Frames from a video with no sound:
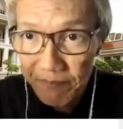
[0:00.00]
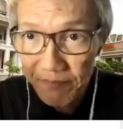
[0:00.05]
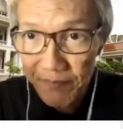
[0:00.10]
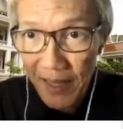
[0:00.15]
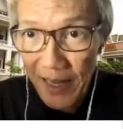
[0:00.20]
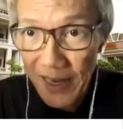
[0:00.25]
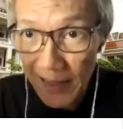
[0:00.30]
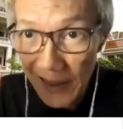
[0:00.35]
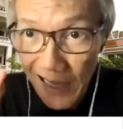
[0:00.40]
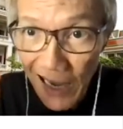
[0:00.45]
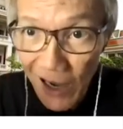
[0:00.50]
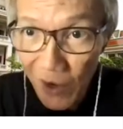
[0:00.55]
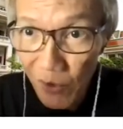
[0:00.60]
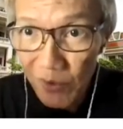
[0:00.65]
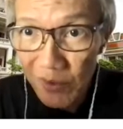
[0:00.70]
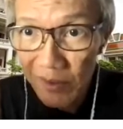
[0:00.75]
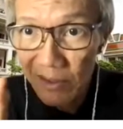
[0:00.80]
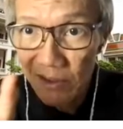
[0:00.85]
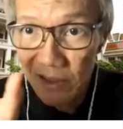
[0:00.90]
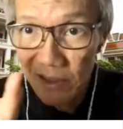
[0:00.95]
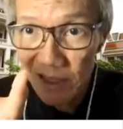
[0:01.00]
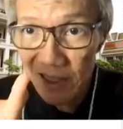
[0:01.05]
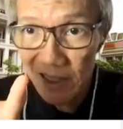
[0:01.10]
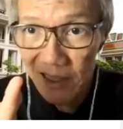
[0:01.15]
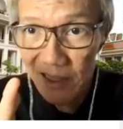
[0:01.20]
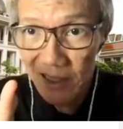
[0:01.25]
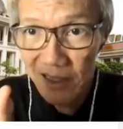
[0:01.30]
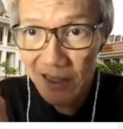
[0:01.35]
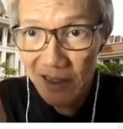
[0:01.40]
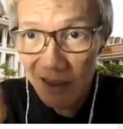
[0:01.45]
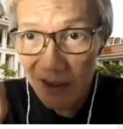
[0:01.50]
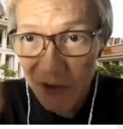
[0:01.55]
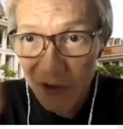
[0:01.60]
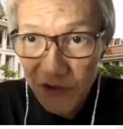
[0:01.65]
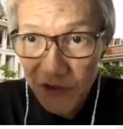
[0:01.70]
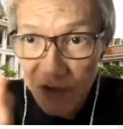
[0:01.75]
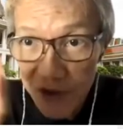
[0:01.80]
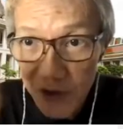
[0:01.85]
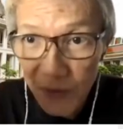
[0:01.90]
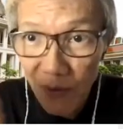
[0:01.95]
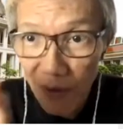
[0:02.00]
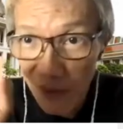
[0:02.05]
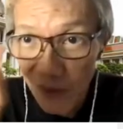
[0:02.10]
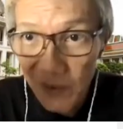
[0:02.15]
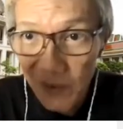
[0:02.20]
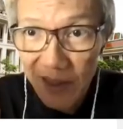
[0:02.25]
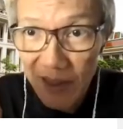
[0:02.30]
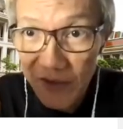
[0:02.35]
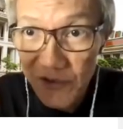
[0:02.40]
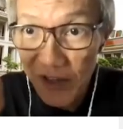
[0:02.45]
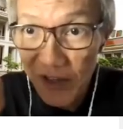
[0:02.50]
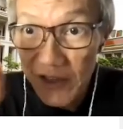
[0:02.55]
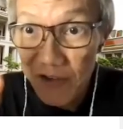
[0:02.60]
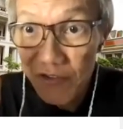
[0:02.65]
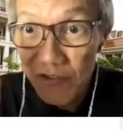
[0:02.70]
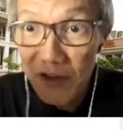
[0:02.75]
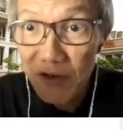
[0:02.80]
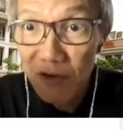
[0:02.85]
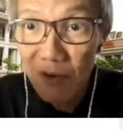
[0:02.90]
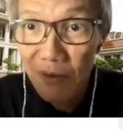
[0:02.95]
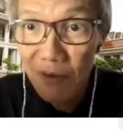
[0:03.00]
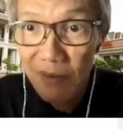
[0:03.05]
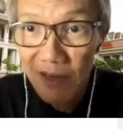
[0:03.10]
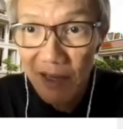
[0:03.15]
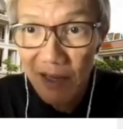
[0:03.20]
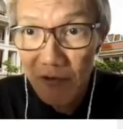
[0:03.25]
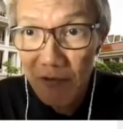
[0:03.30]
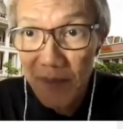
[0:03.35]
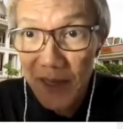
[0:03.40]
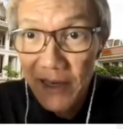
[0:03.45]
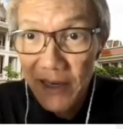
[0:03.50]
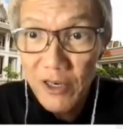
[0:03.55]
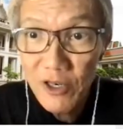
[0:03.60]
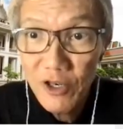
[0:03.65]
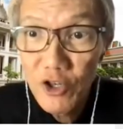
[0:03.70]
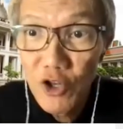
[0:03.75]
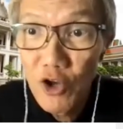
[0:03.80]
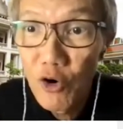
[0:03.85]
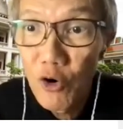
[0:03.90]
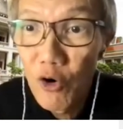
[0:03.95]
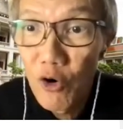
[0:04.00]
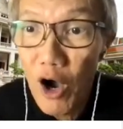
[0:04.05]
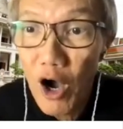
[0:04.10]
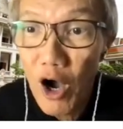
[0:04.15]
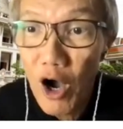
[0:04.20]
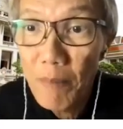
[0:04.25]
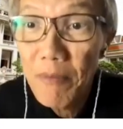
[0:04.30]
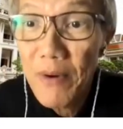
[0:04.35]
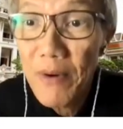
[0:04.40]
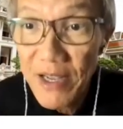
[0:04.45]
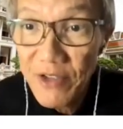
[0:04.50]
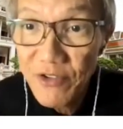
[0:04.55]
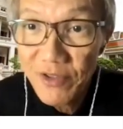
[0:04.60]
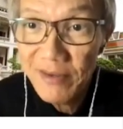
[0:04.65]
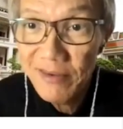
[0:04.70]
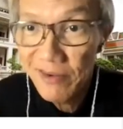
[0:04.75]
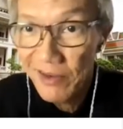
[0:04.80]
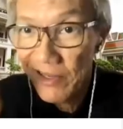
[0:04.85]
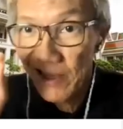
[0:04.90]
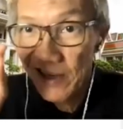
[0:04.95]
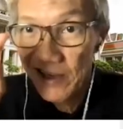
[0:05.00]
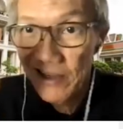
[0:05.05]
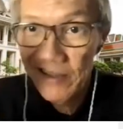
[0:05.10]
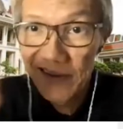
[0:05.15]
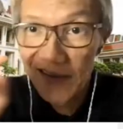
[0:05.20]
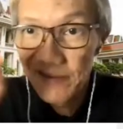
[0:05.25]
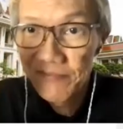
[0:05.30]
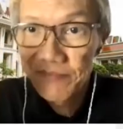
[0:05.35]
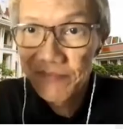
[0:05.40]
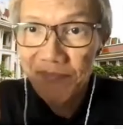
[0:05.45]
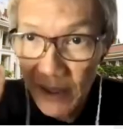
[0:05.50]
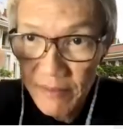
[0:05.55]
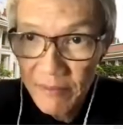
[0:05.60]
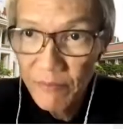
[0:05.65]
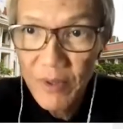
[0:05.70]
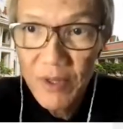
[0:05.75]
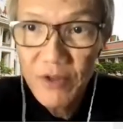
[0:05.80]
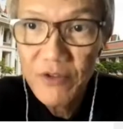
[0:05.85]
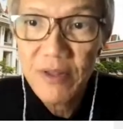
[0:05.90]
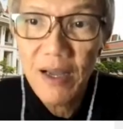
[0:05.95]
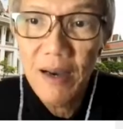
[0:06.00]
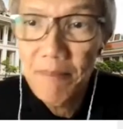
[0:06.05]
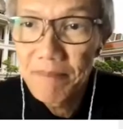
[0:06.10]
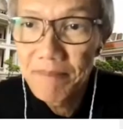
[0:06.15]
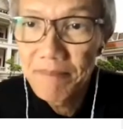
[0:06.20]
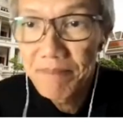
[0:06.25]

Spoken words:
encounter the 0, instruction 0, it means no operation. Okay, and we stop.